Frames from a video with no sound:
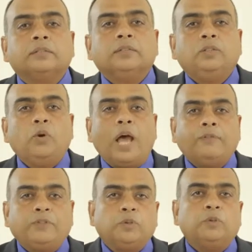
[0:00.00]
You
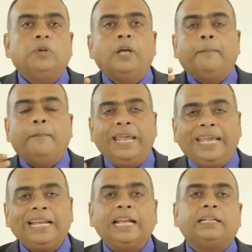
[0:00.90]
have to
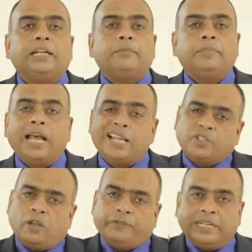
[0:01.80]
make an attempt, a
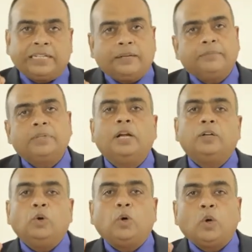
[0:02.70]
soft attempt,
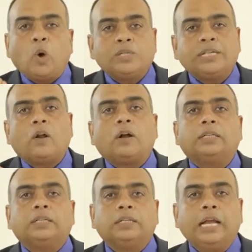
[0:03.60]
to close an
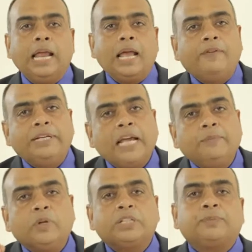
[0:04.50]
order. Every
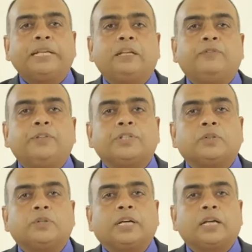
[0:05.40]
time you explain a feature
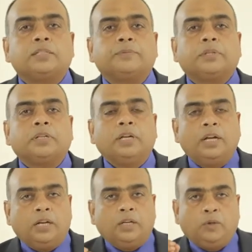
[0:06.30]
to the customer,
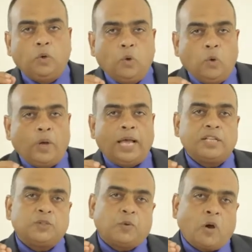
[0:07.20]
do a
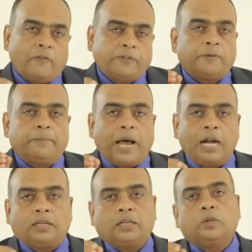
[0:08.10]
soft
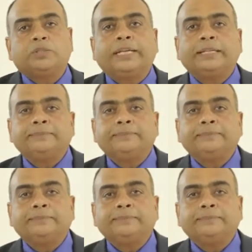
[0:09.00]
part closing.